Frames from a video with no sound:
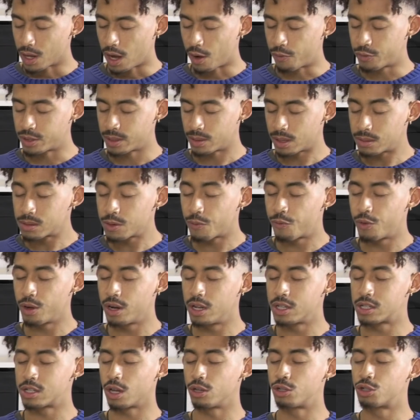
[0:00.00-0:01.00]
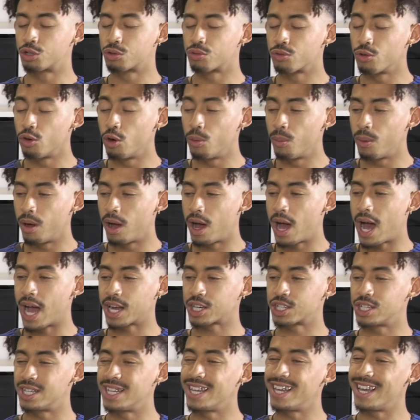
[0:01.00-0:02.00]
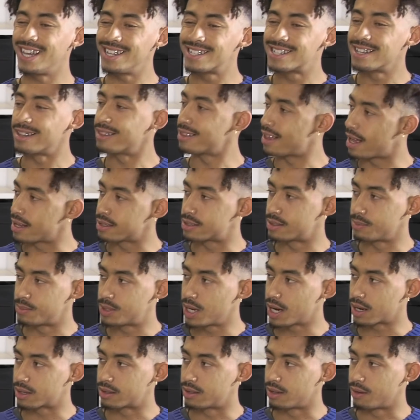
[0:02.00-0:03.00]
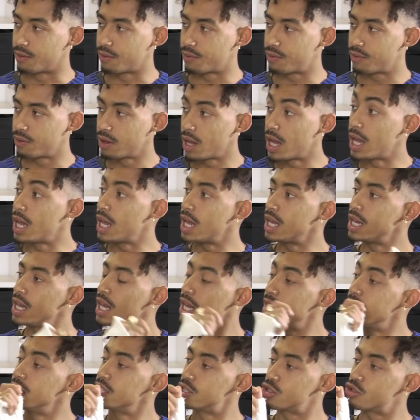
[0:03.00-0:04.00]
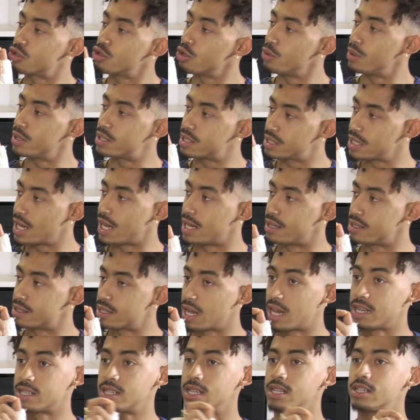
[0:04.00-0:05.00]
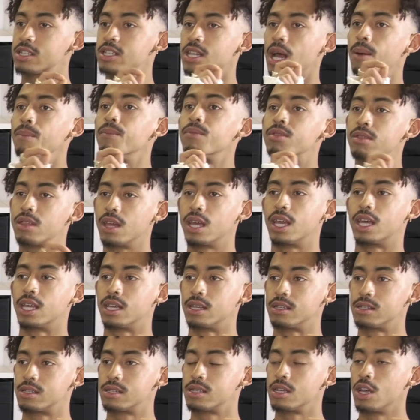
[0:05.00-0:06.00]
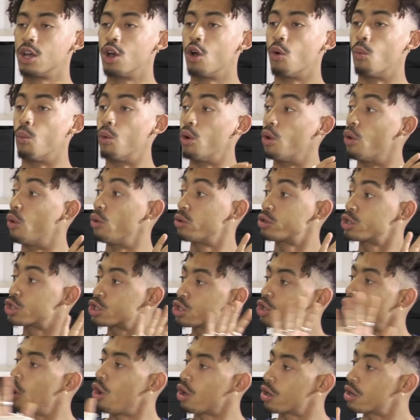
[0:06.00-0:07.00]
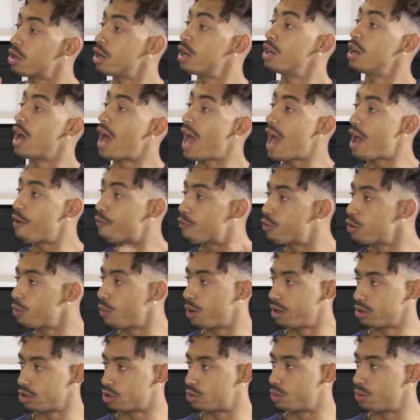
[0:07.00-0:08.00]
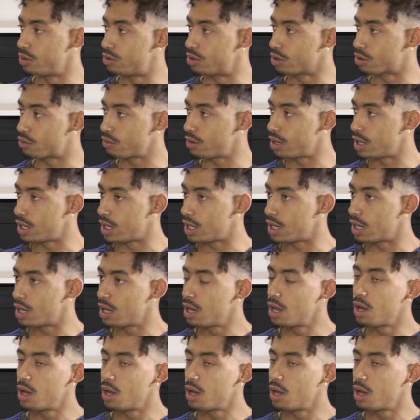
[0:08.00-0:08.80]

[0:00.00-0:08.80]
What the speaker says: Sometimes I feel as though trauma actually isn't that subjective in its truest sense, as in some things will shock everyone to a degree,